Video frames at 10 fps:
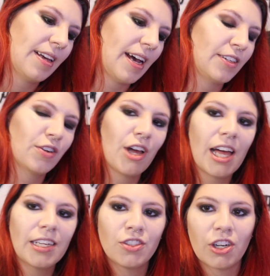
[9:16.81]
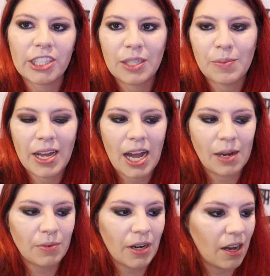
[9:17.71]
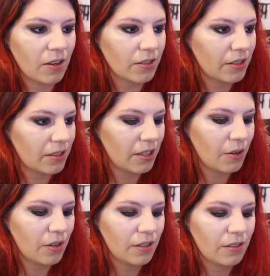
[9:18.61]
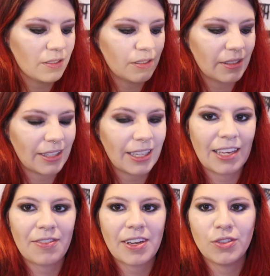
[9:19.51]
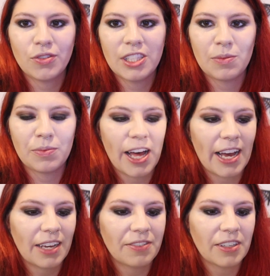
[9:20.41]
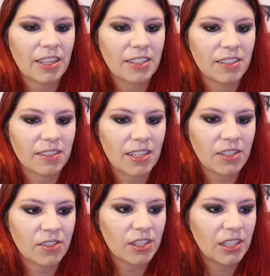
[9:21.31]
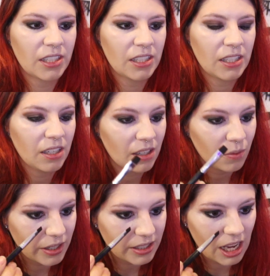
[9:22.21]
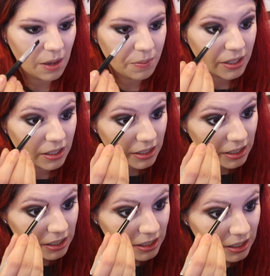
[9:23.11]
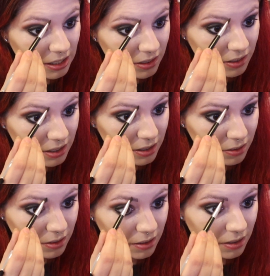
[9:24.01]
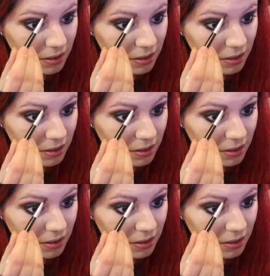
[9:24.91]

I don't know how to darken my eyebrows. Like if I use this black, I feel like that's a disaster waiting to happen. I don't know.